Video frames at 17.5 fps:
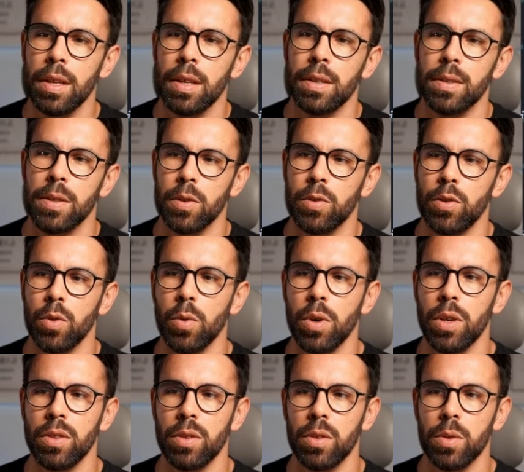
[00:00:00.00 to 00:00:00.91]
So do you
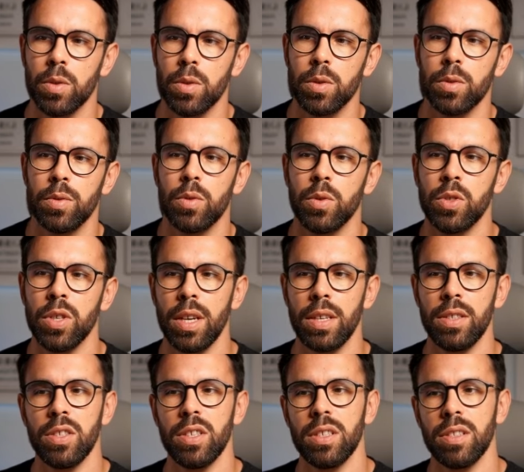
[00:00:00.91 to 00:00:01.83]
want to
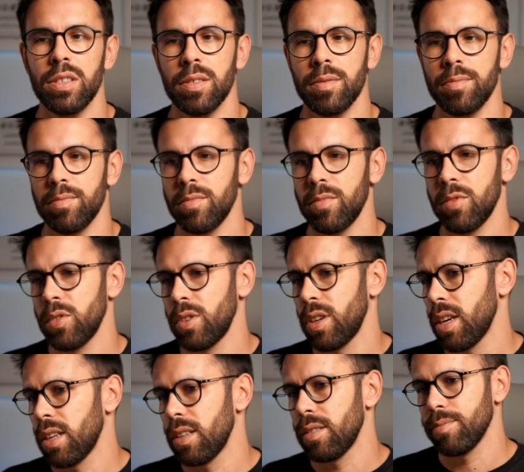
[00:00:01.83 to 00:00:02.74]
change it? You
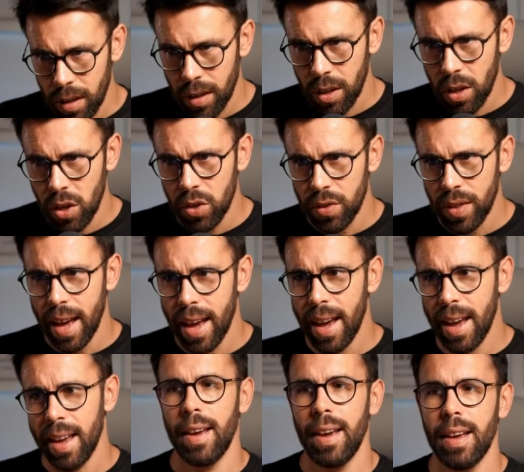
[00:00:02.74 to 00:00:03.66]
can go
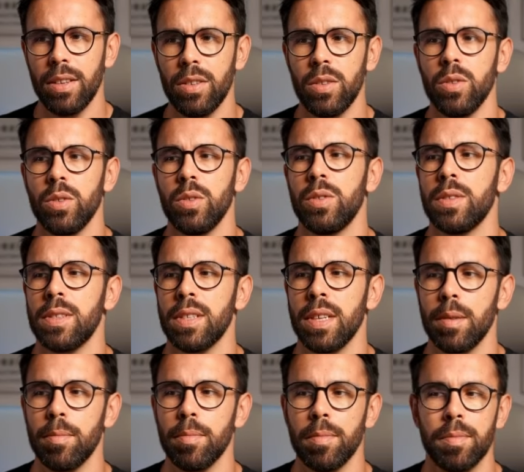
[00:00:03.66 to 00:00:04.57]
there and do the
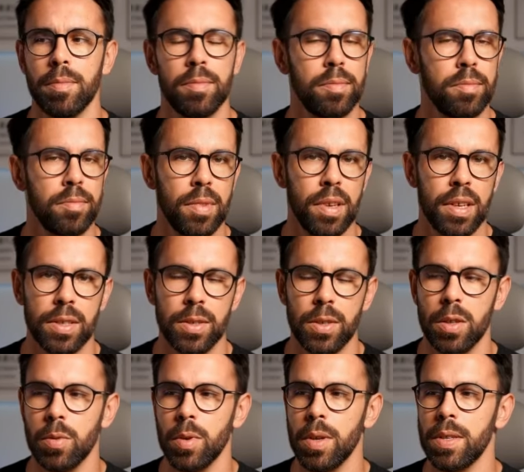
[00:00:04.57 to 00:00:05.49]
same as
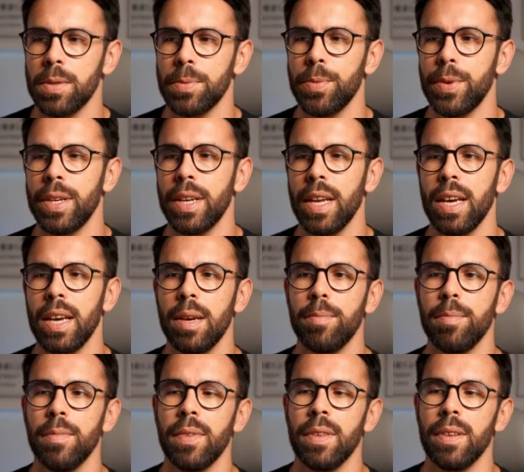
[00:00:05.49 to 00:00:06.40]
always, rename,